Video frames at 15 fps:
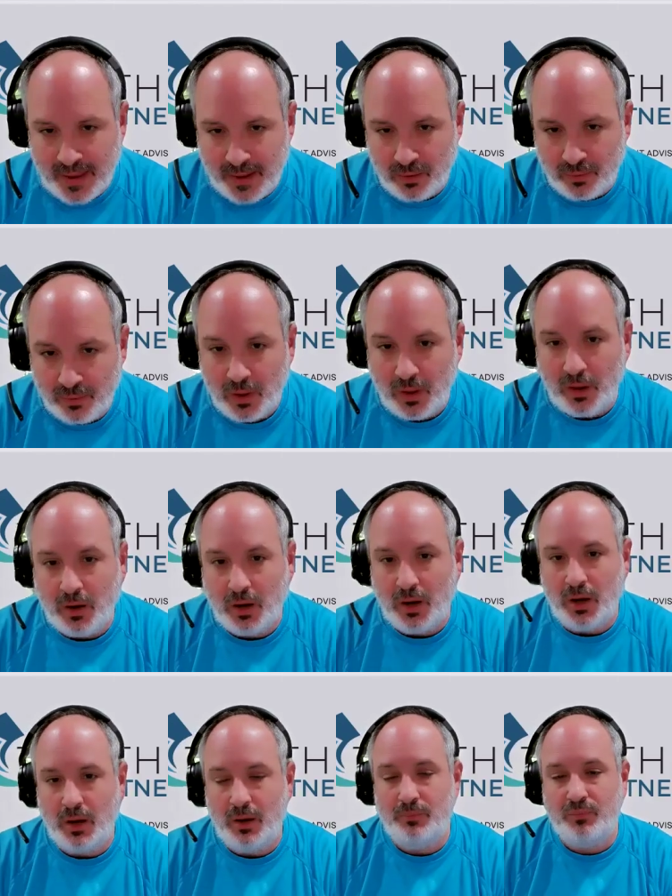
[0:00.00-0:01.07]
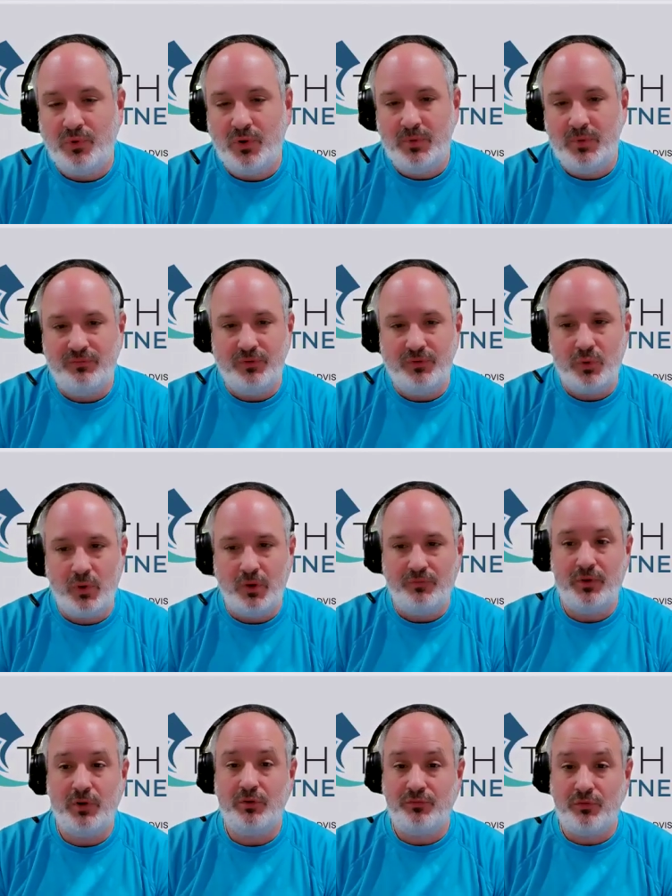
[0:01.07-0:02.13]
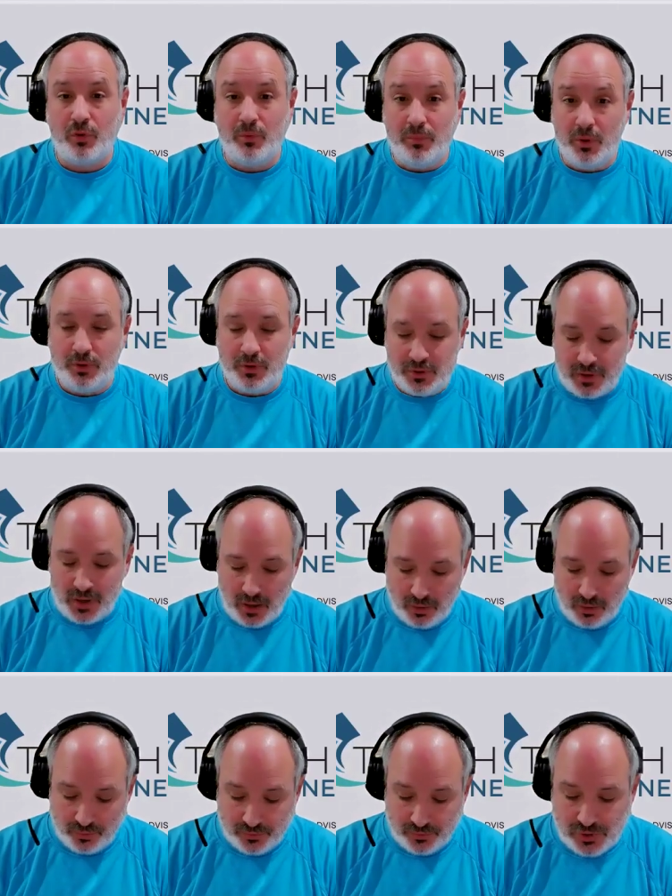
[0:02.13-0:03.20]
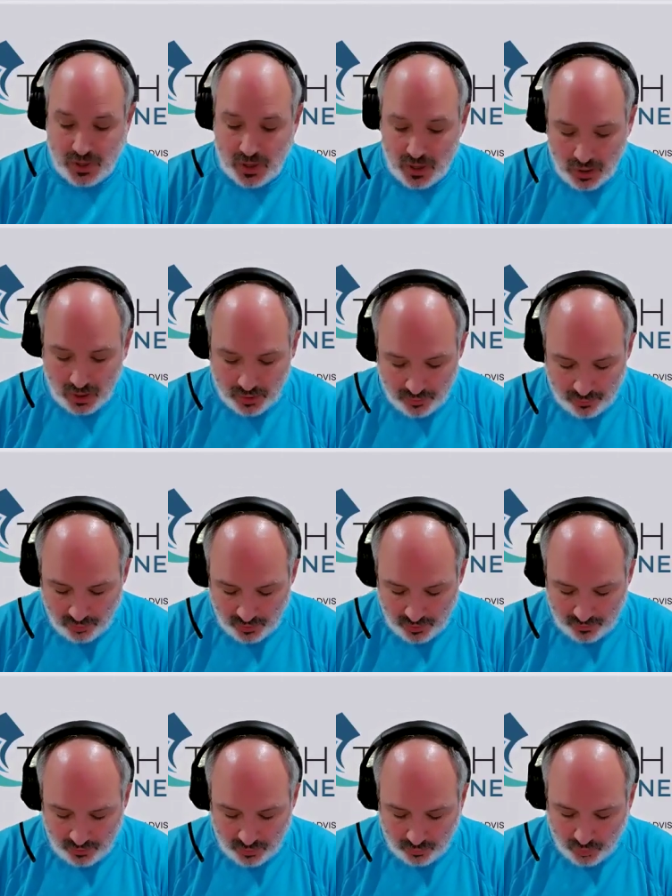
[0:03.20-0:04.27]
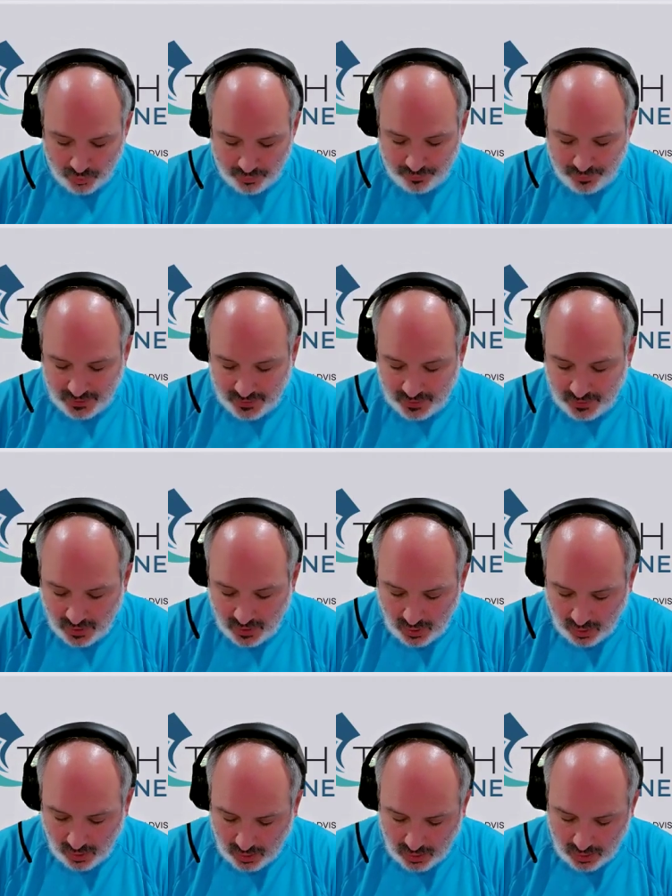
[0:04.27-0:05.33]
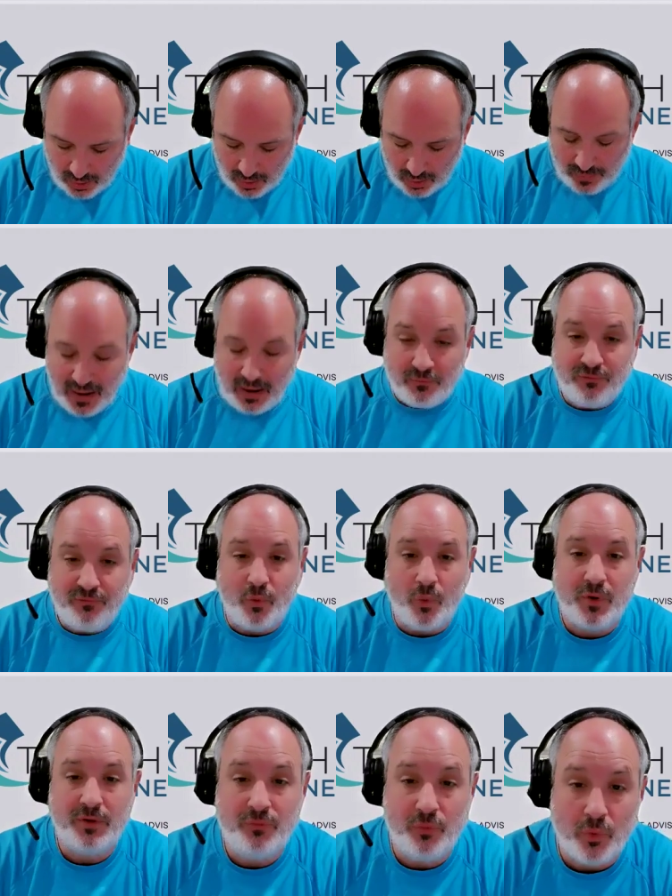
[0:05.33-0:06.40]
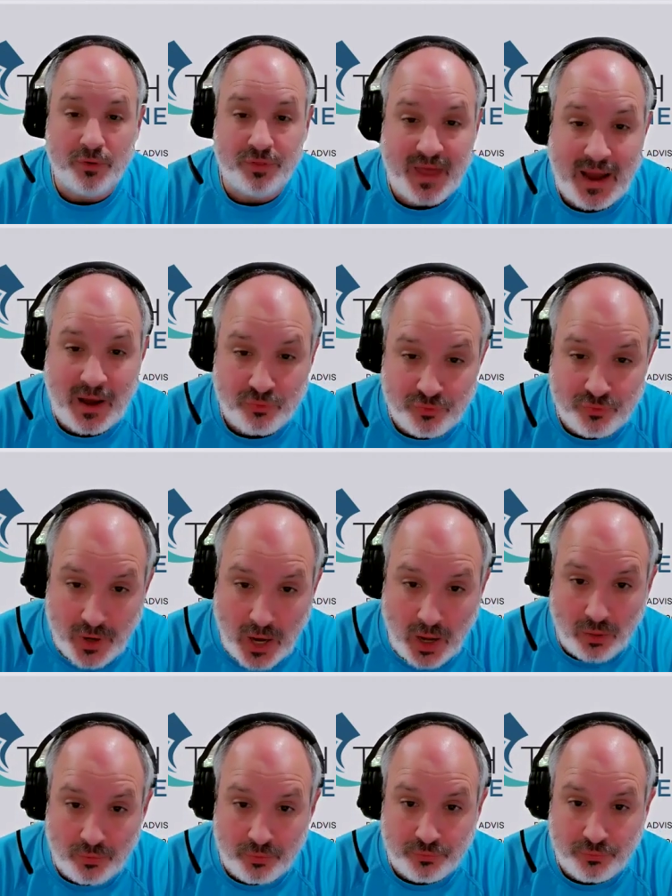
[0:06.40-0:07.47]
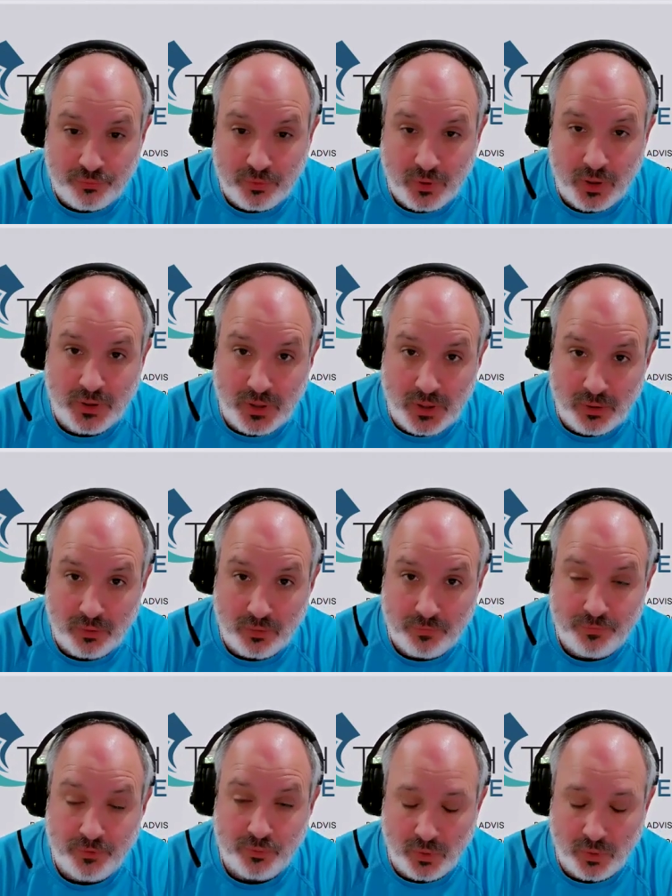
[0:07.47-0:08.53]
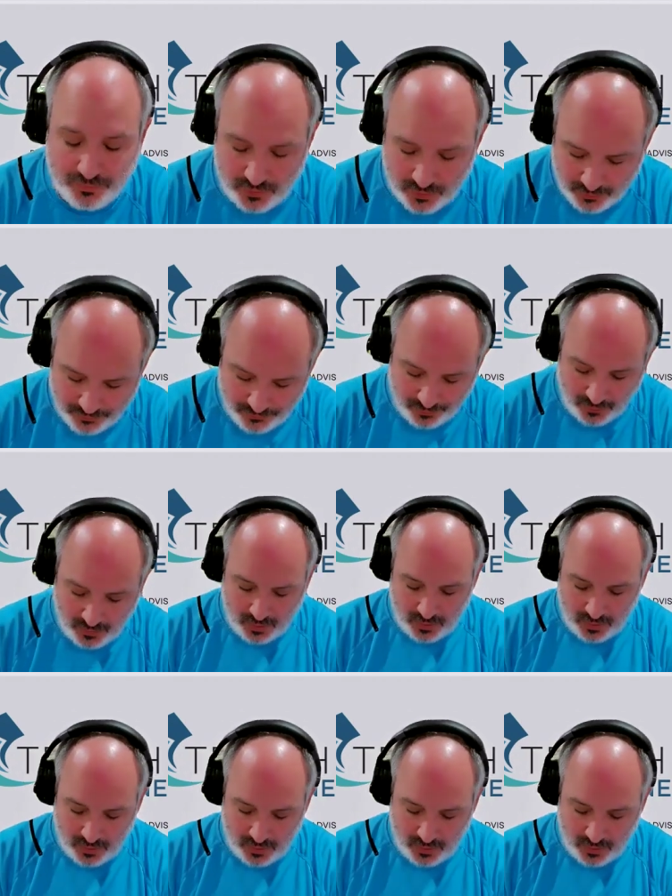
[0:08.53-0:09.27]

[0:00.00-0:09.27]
male, premium for 12 years for $1 million, the premium would be about $44,000 a year for 12 years.